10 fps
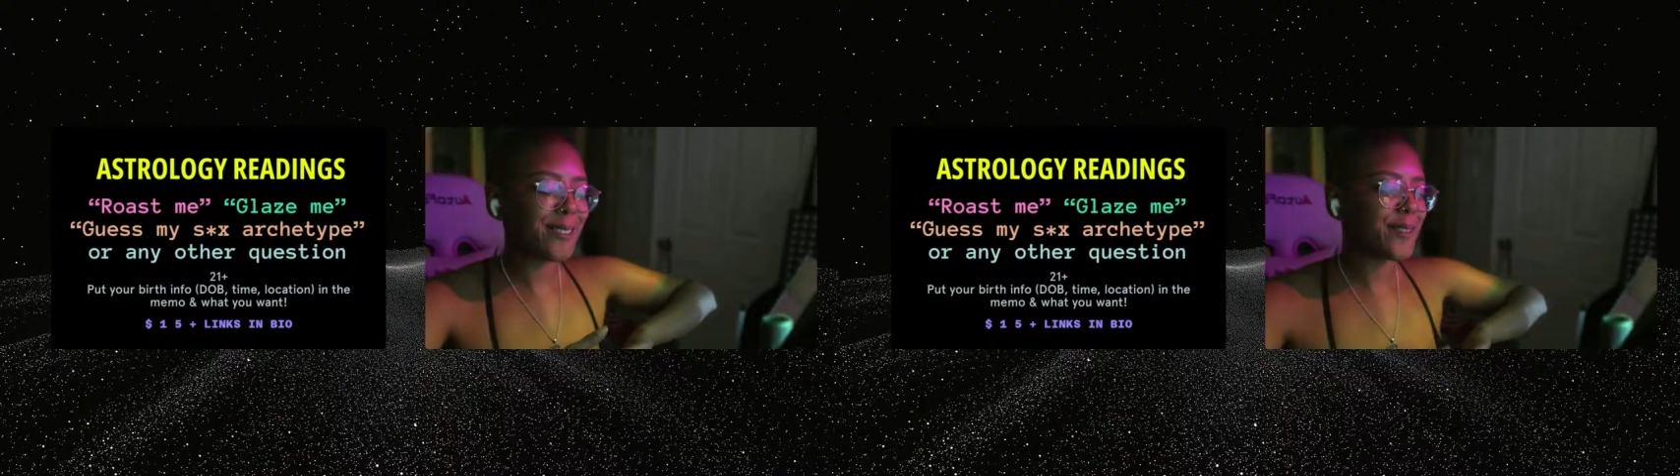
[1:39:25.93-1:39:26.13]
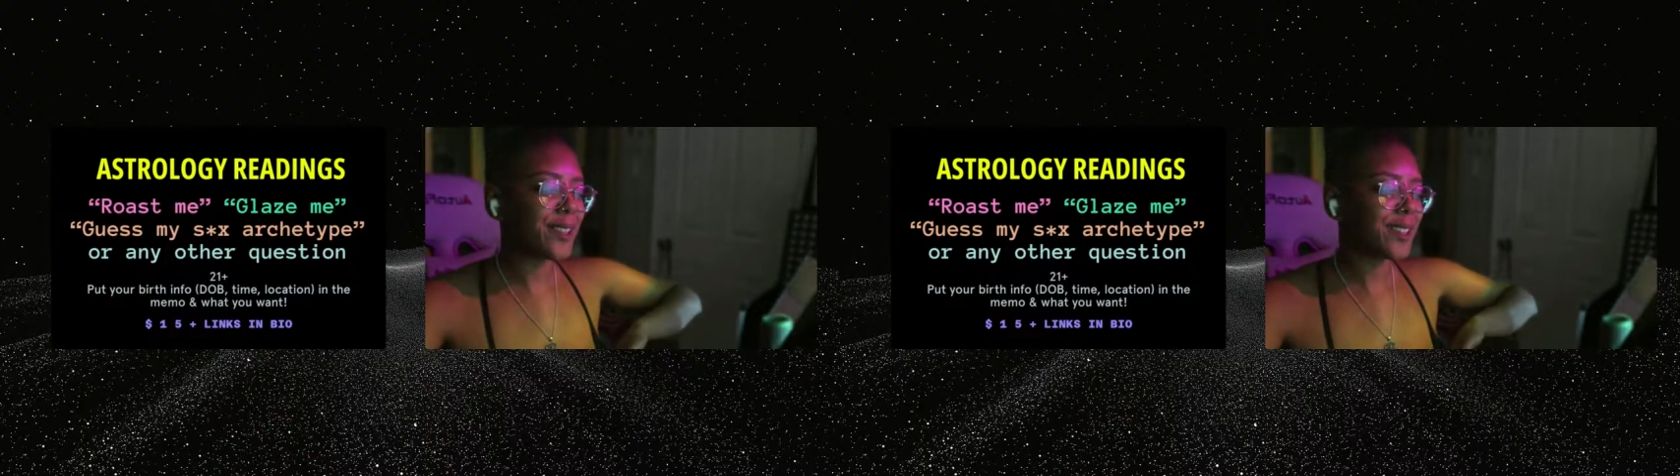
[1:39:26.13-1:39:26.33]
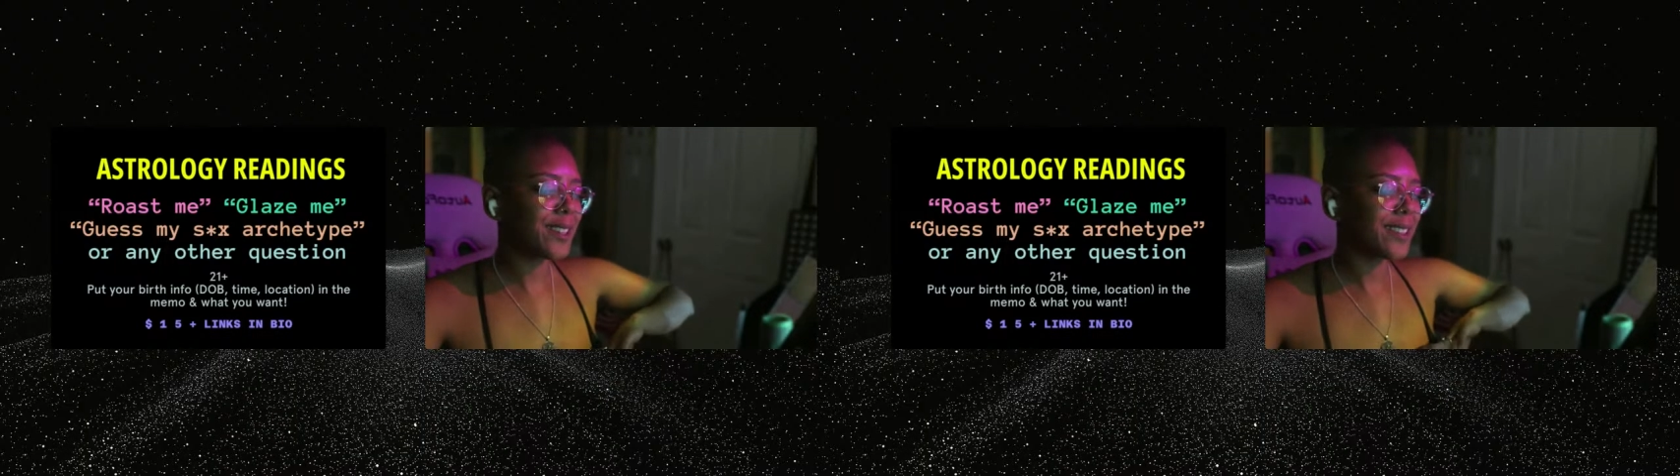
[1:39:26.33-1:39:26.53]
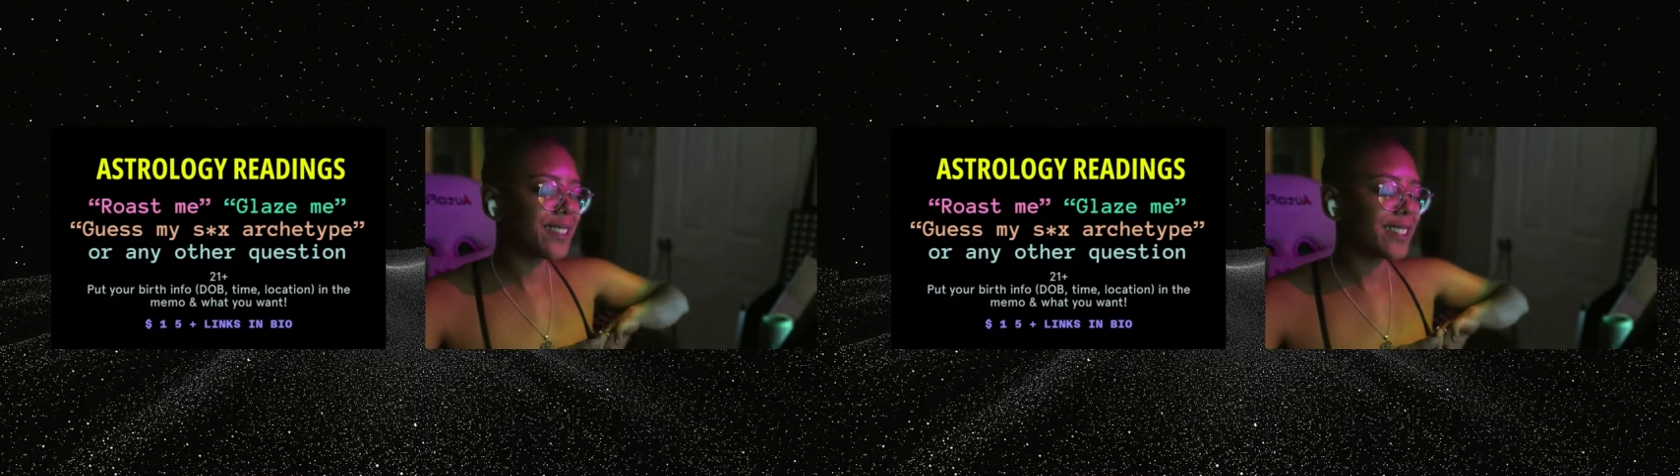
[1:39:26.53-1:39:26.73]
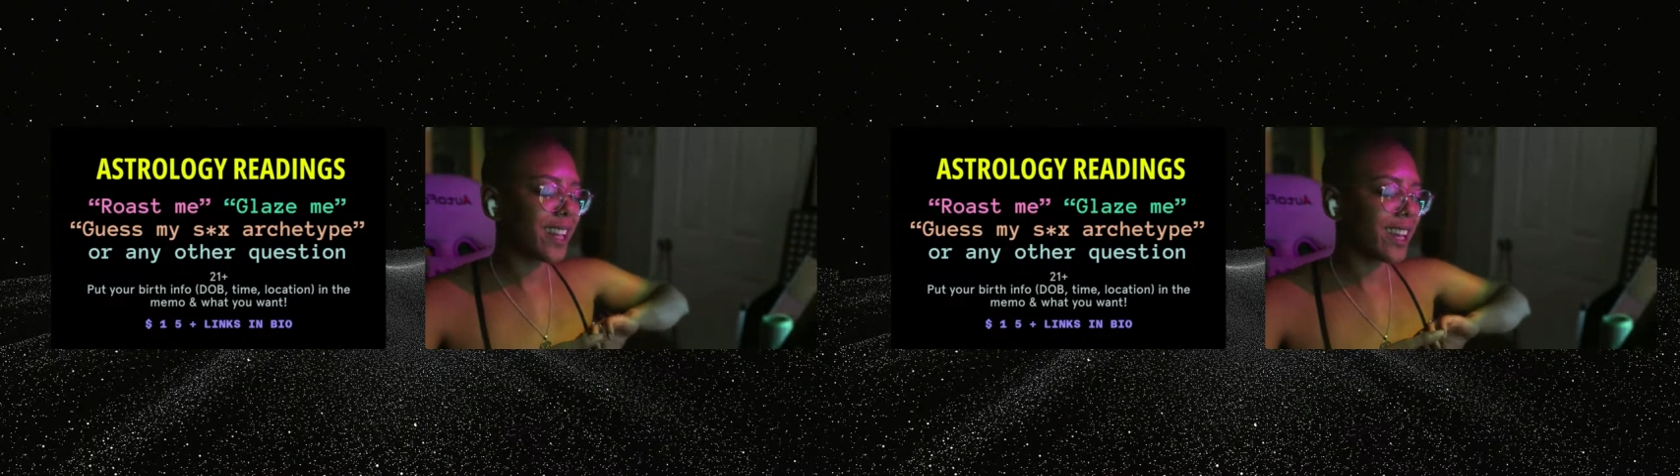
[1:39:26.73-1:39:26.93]

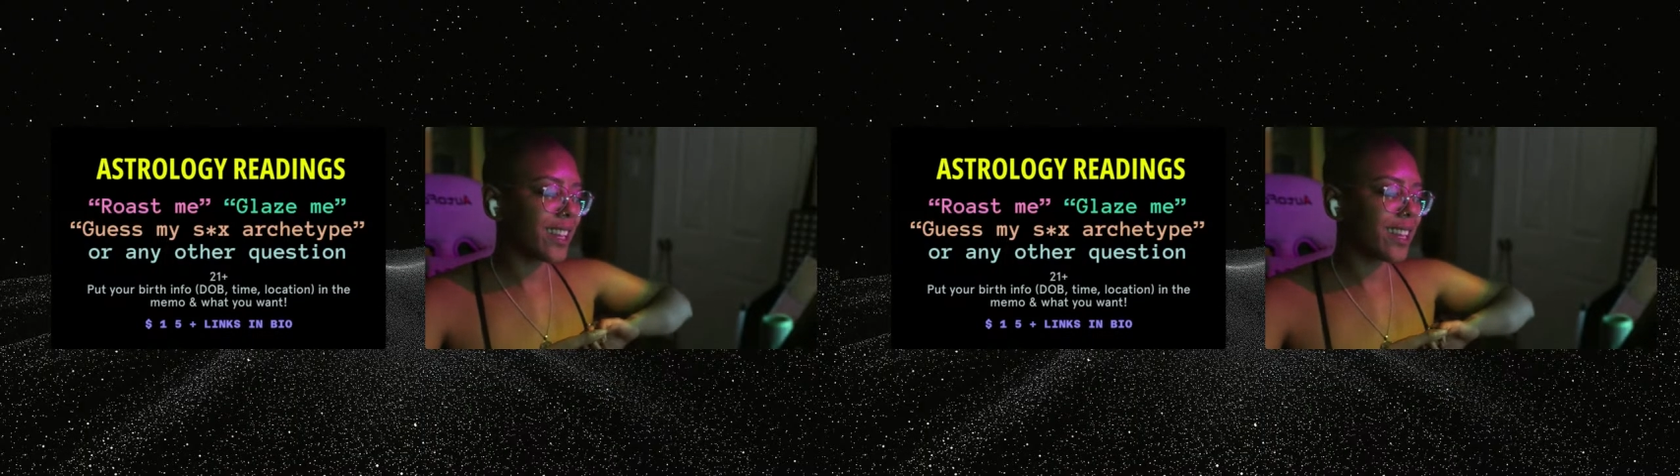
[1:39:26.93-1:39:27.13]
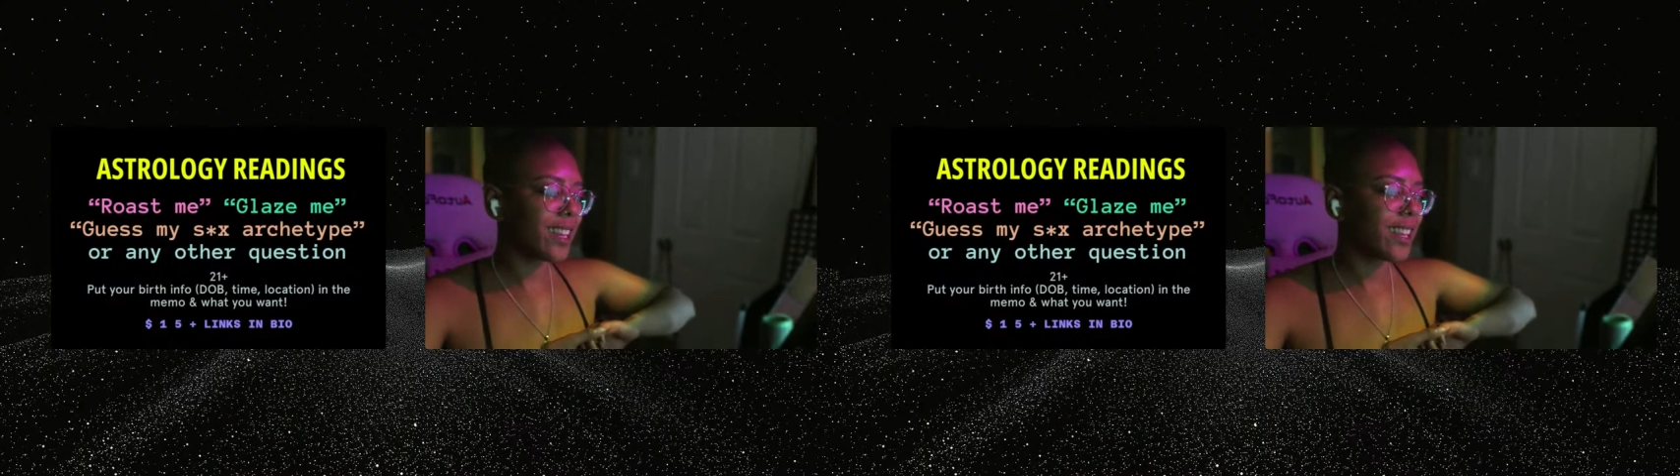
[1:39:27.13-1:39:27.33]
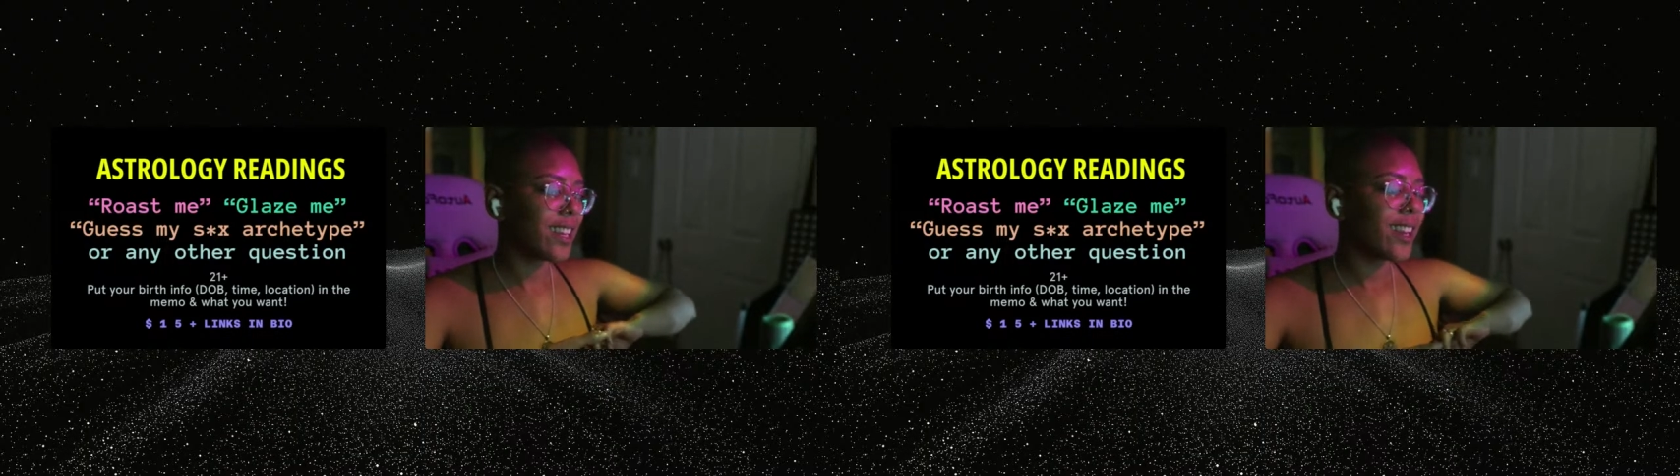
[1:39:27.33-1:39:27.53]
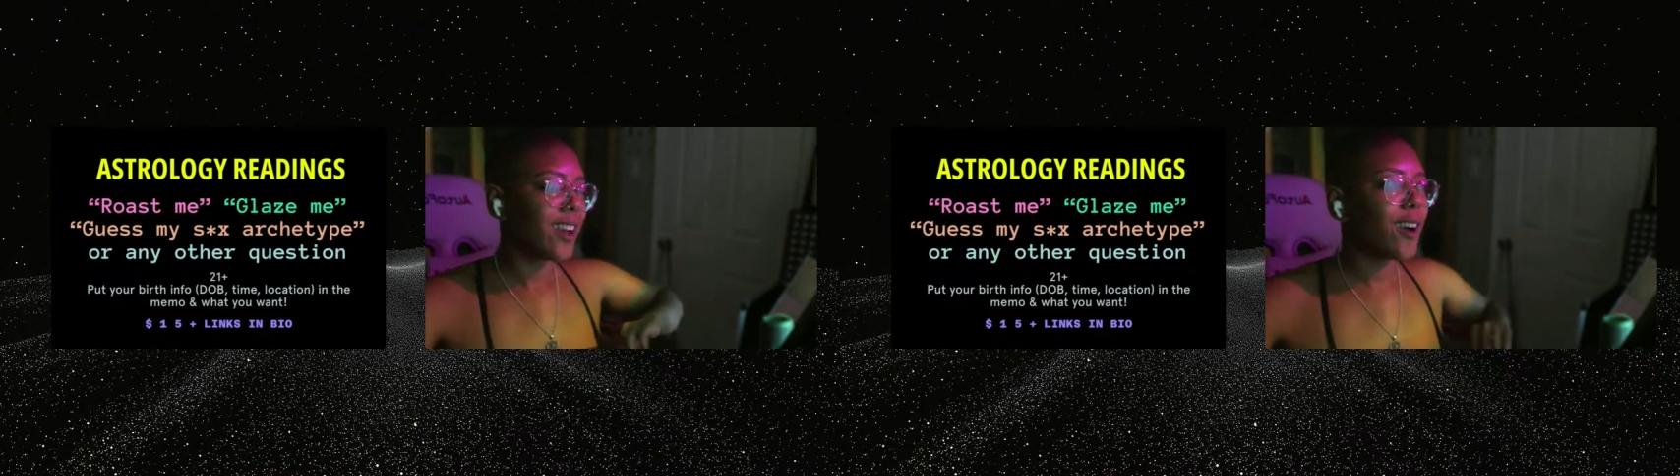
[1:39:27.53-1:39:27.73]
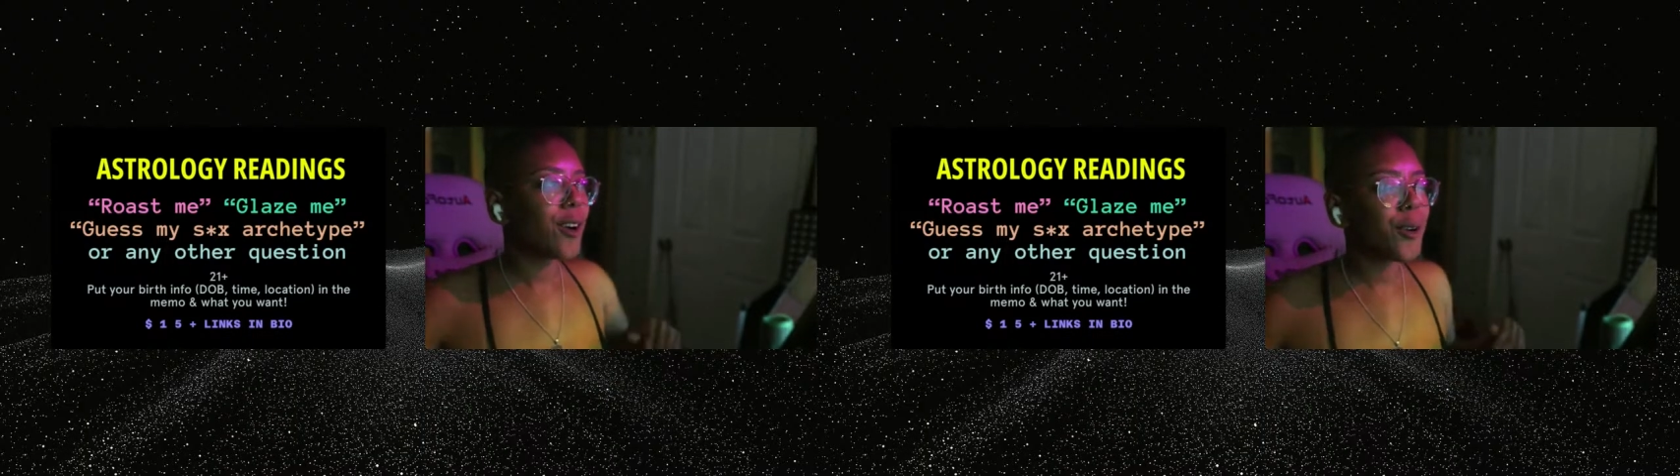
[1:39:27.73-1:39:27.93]
feel like,
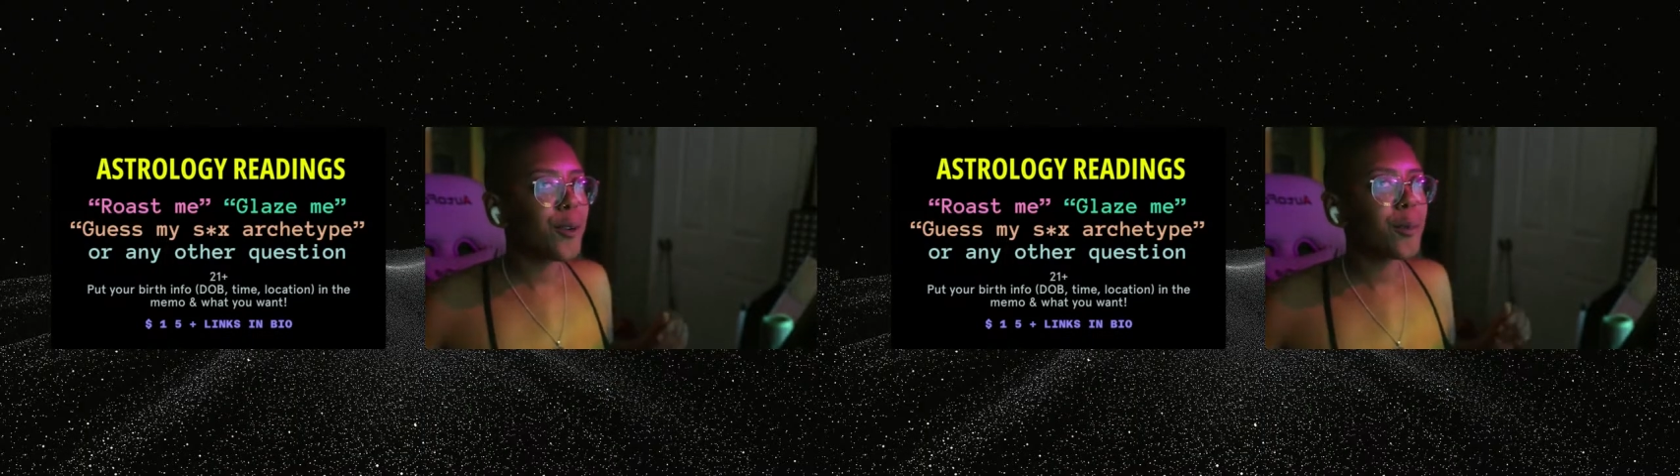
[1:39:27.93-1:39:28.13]
oh,